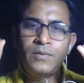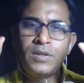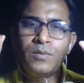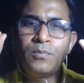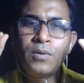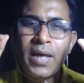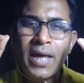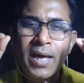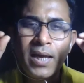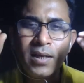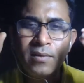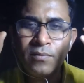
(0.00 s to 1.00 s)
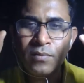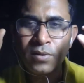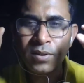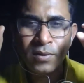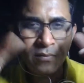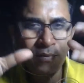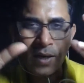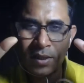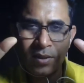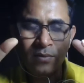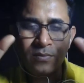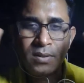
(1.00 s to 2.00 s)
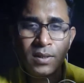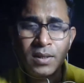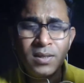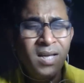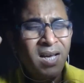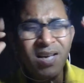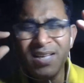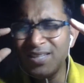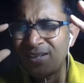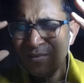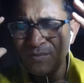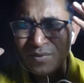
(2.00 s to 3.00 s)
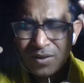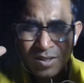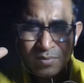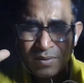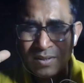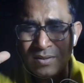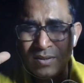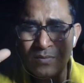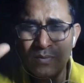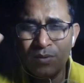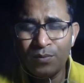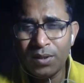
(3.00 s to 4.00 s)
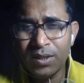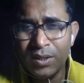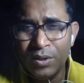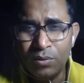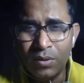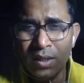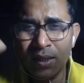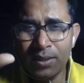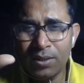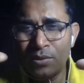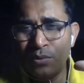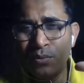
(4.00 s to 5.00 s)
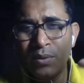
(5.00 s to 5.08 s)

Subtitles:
Facebook ad for some fraction of a second. There are various methods which we can utilize to